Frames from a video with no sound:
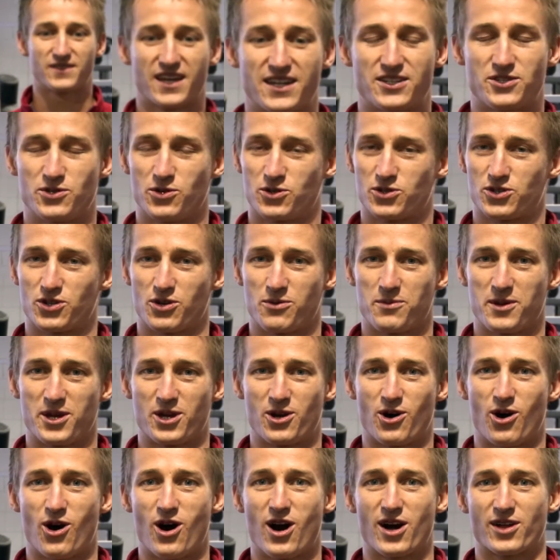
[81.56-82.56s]
They took us on a big
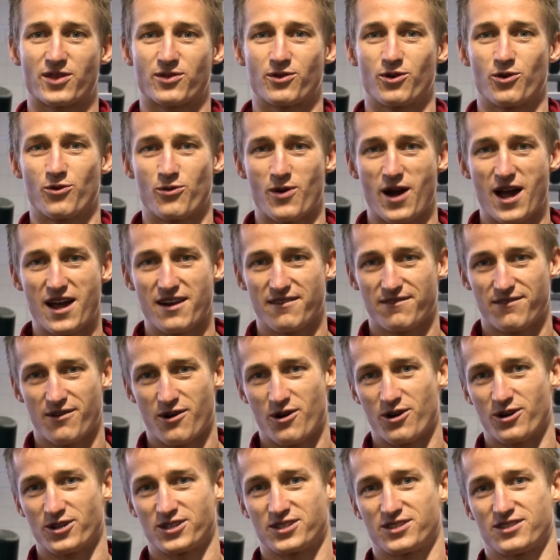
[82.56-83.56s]
hike through a
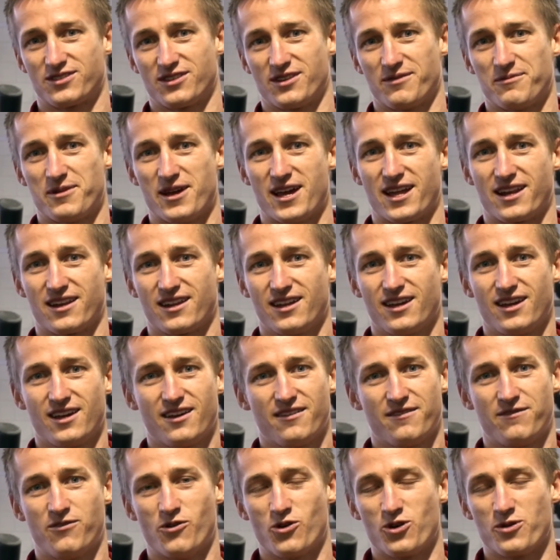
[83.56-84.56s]
rainforest, about
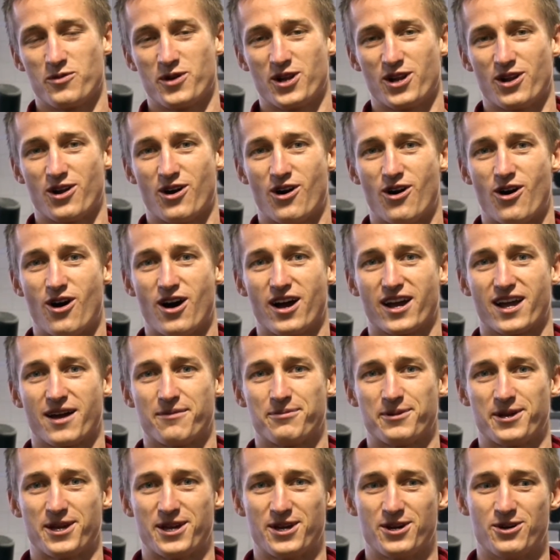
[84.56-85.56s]
40-minute hike up
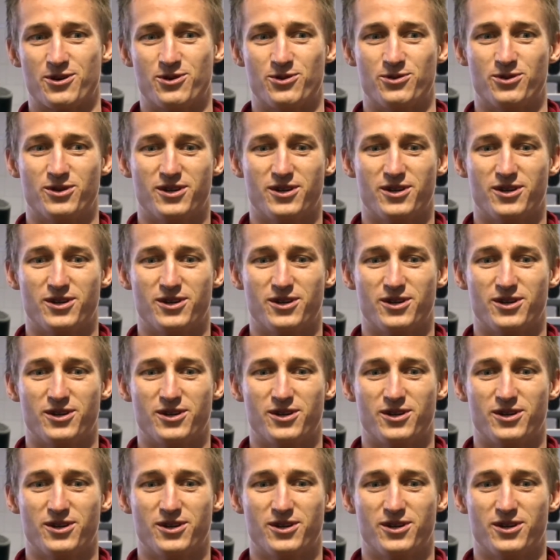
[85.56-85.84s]
a hill